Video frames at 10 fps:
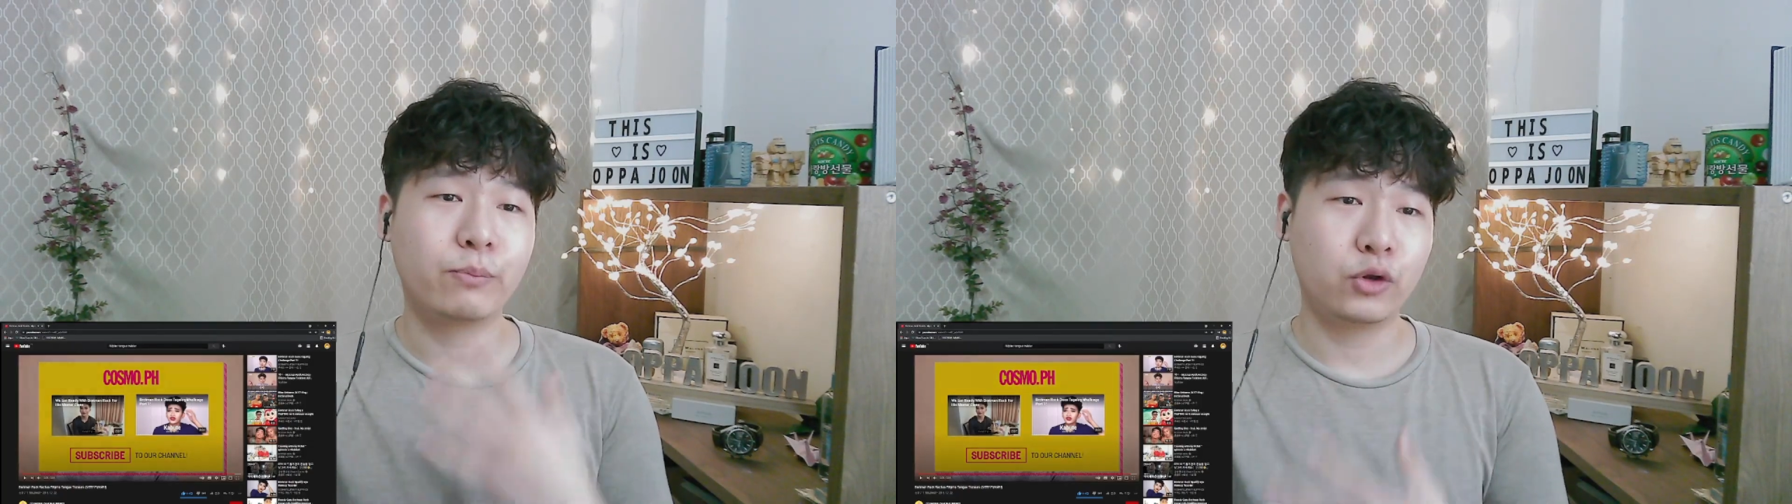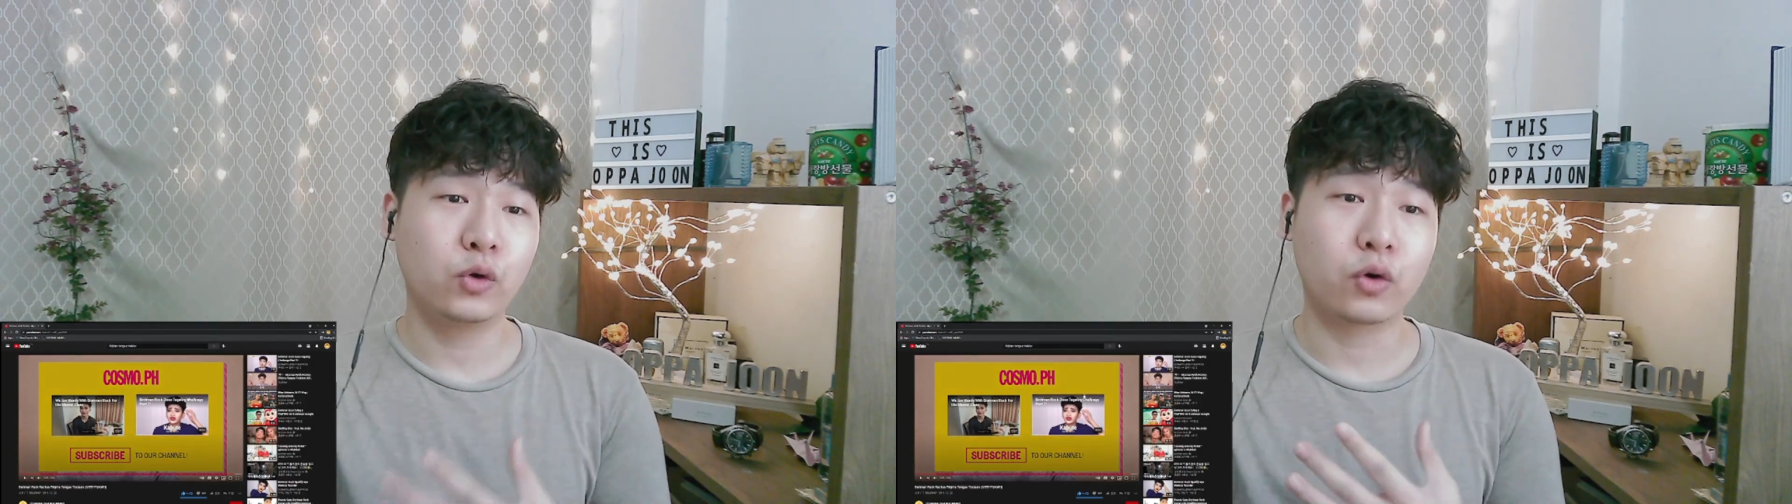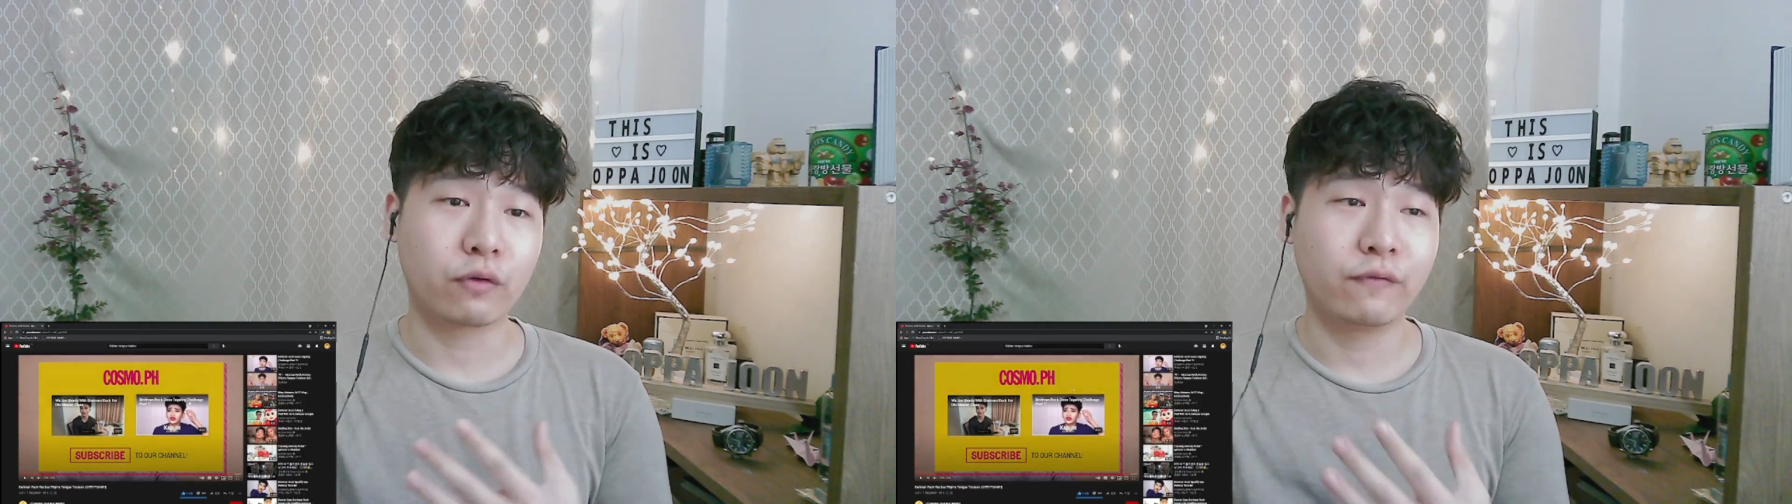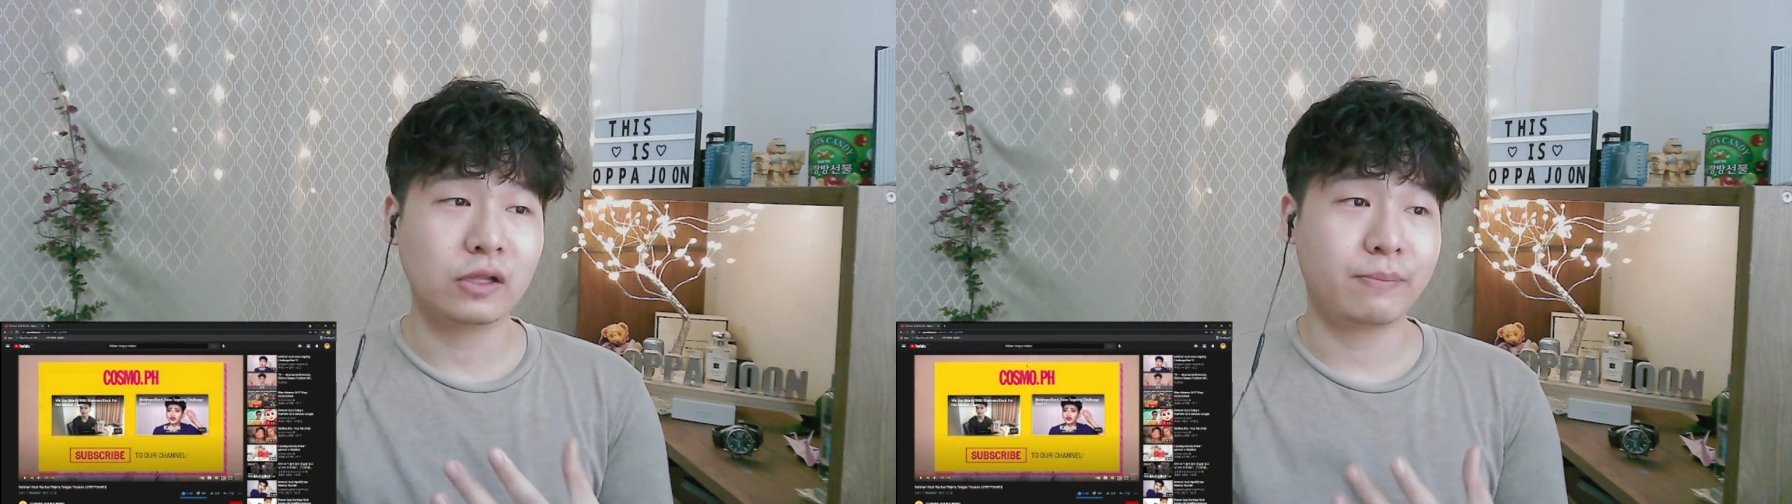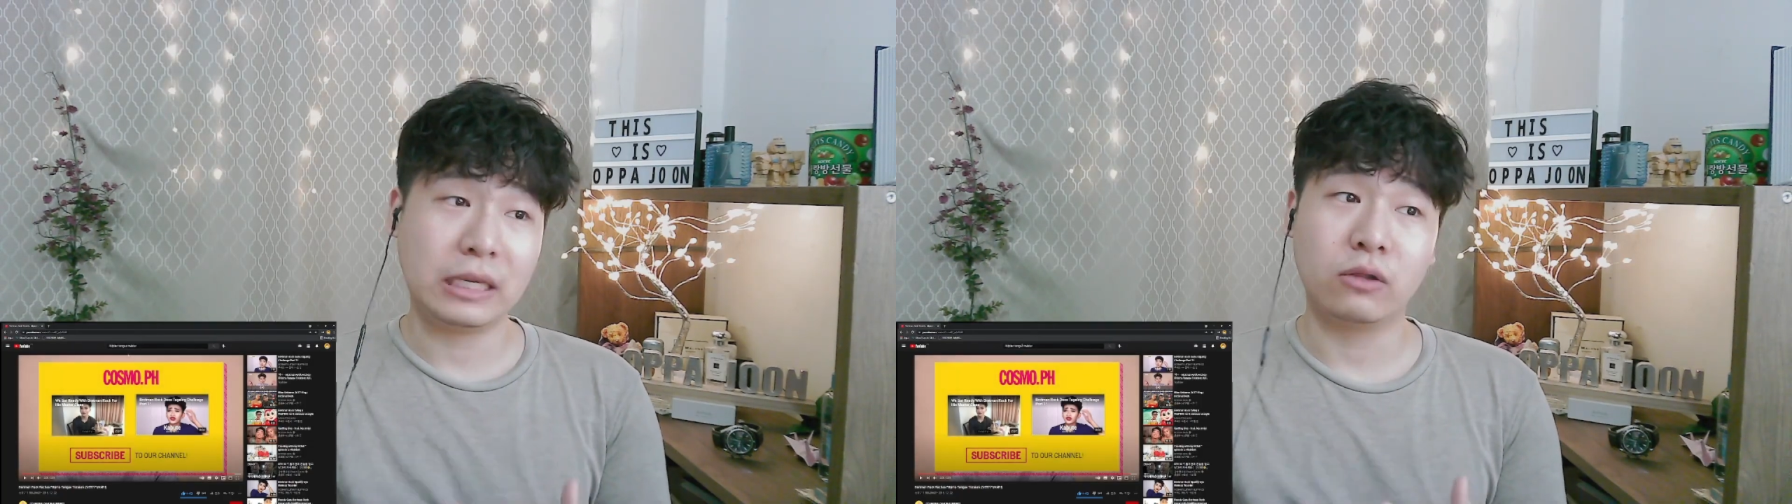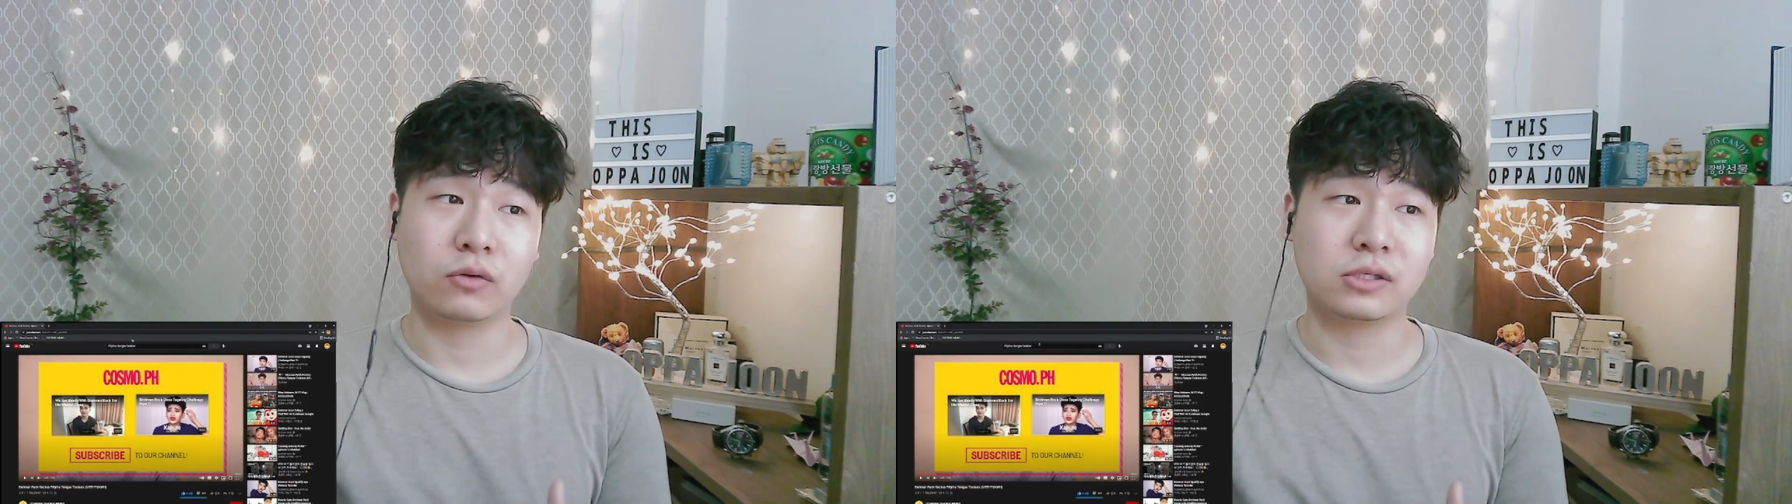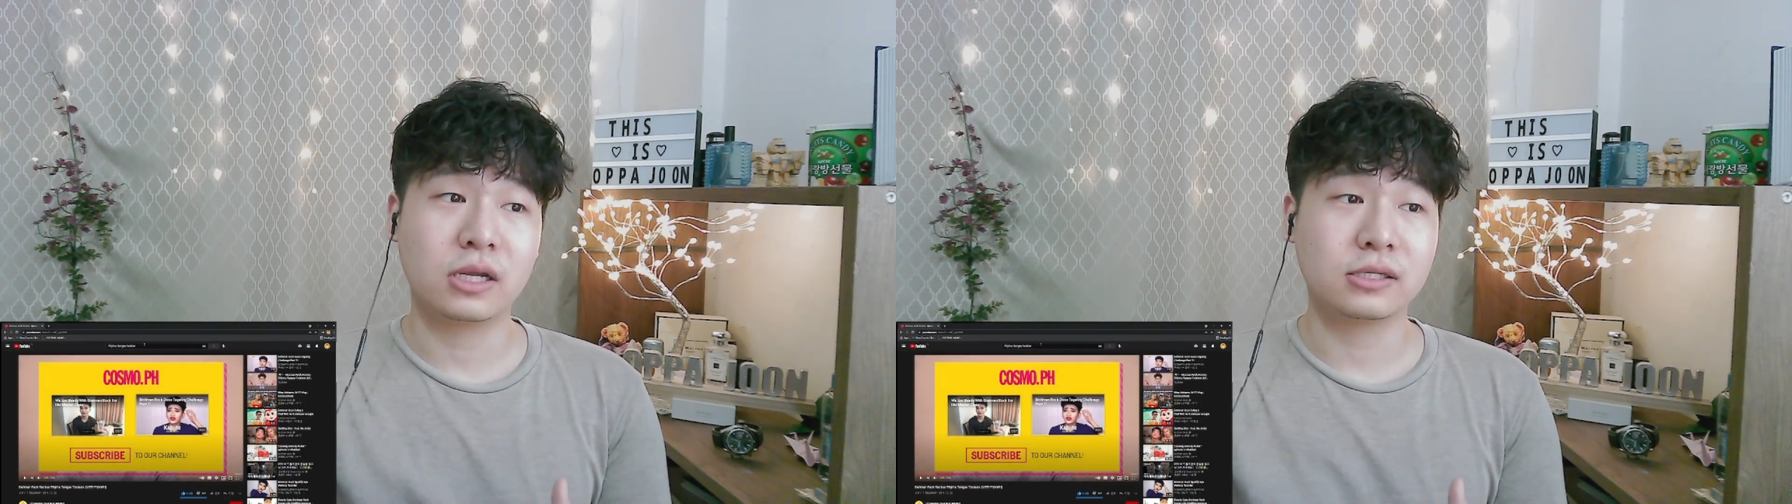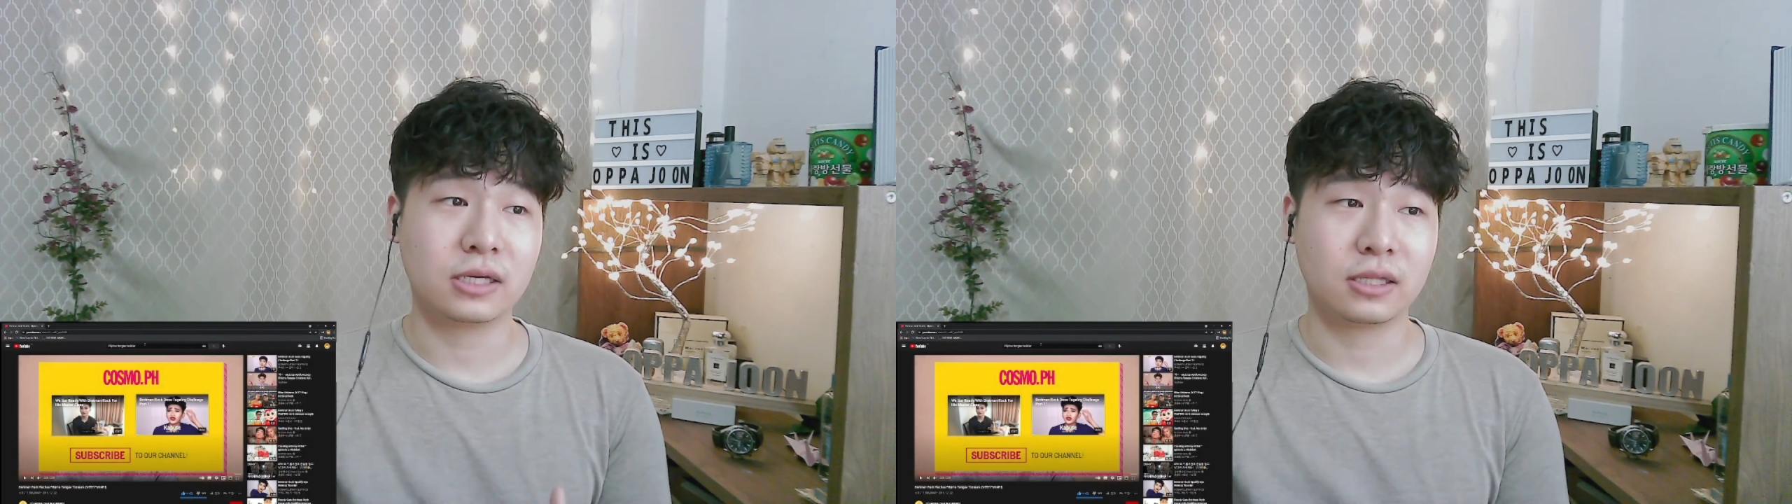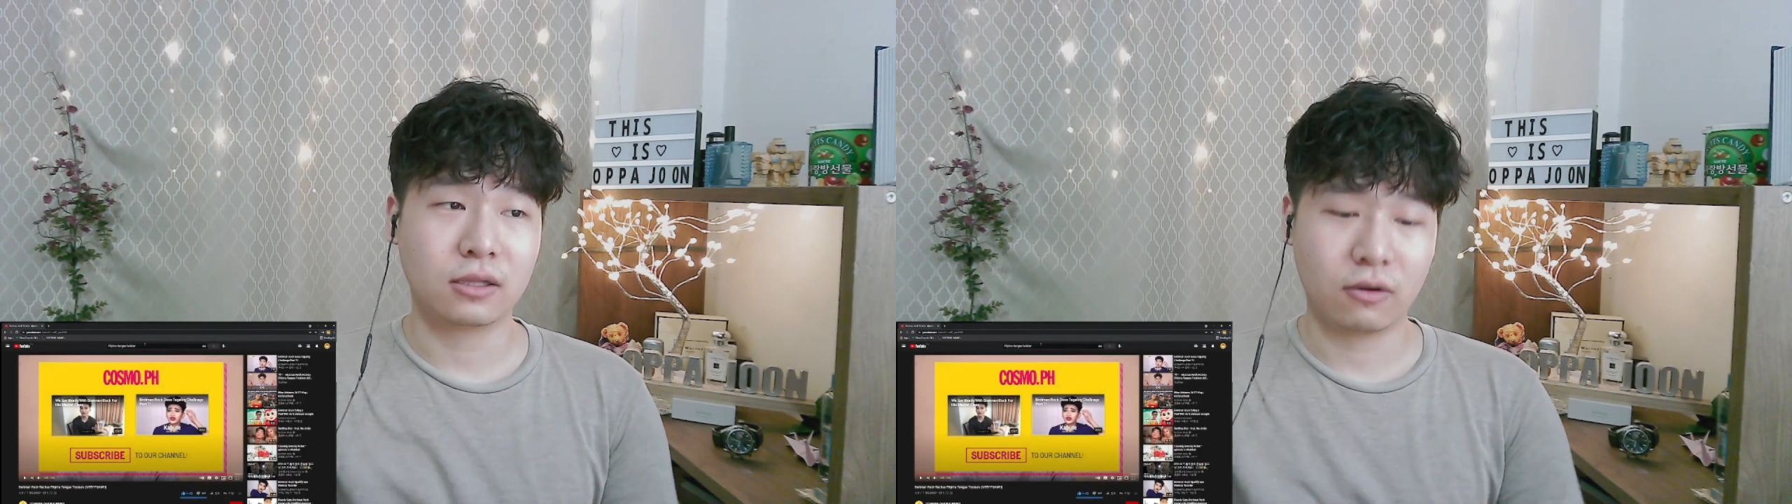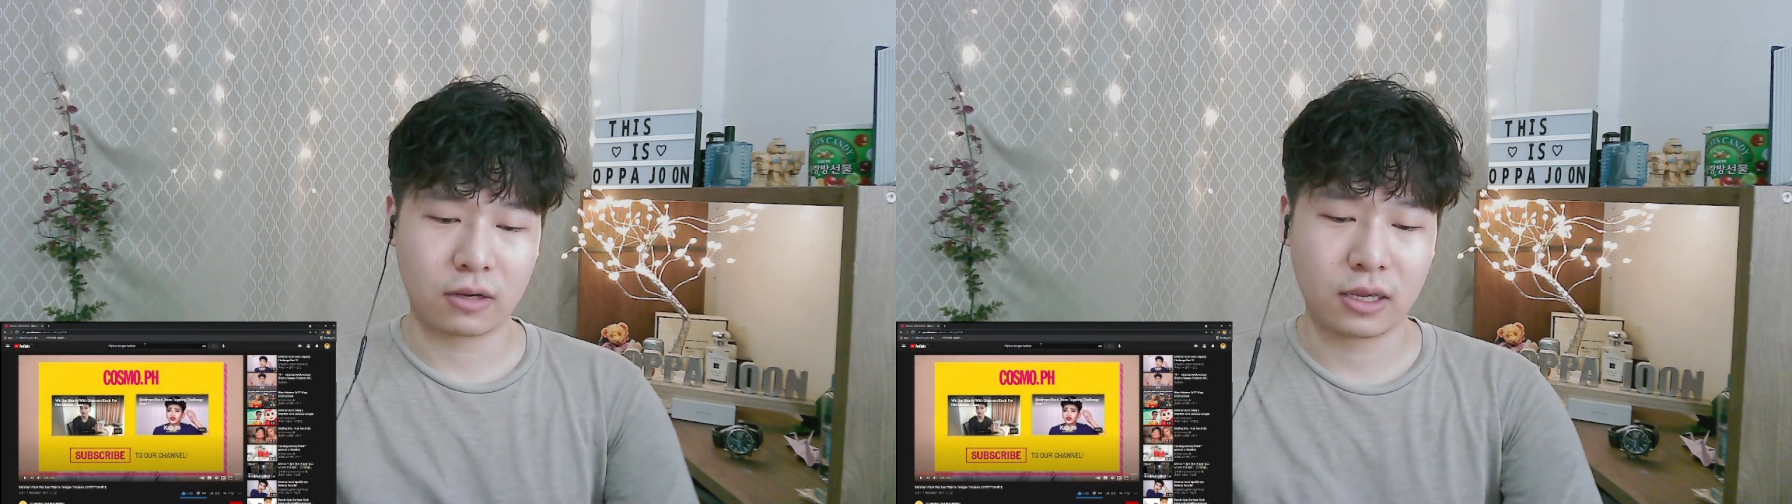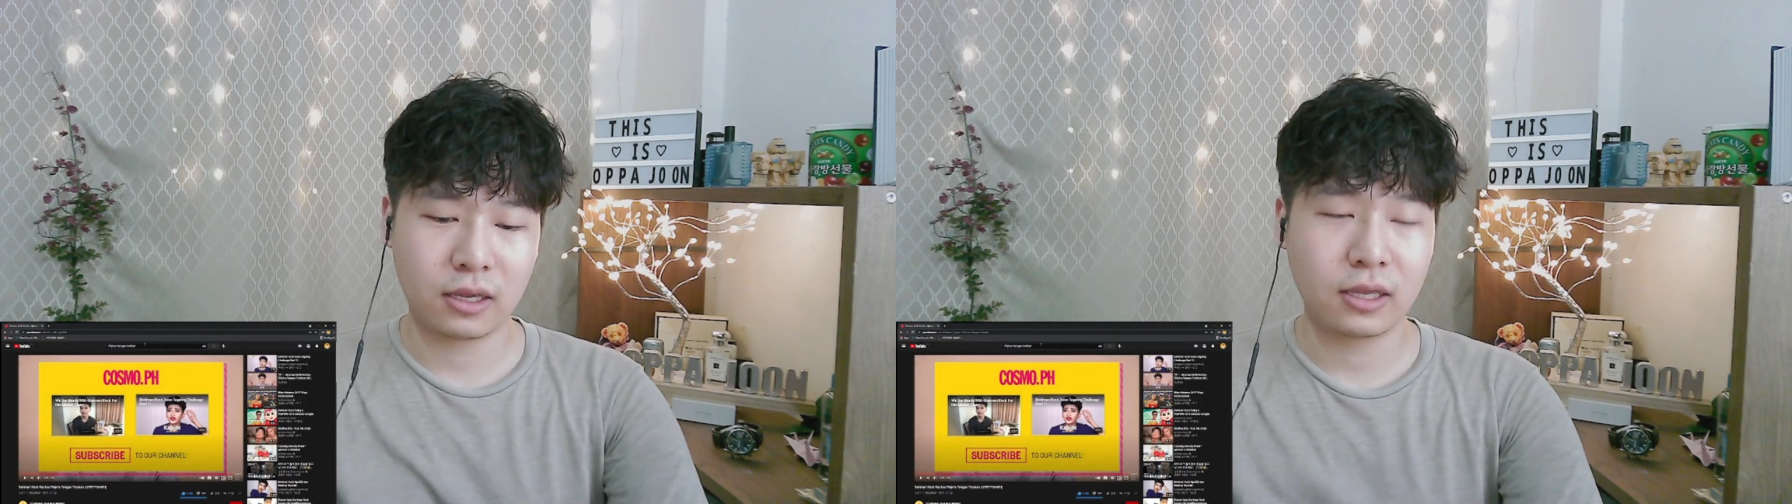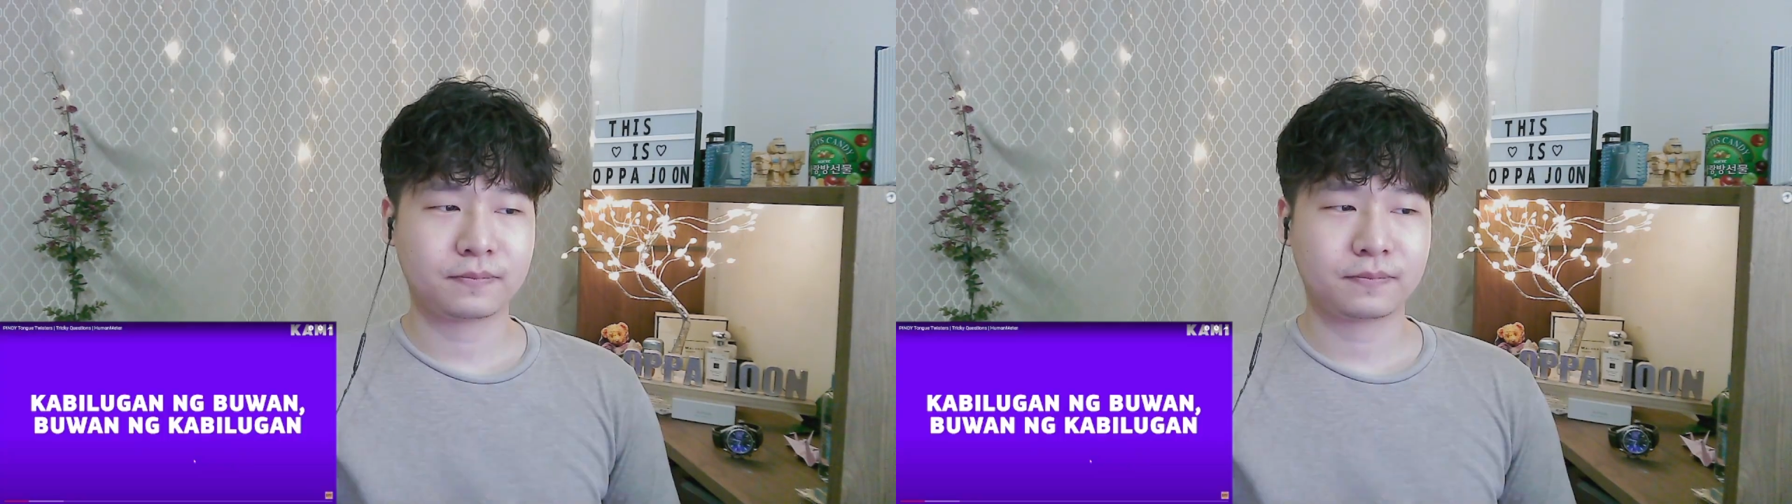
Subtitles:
pure Filipinos does it, okay?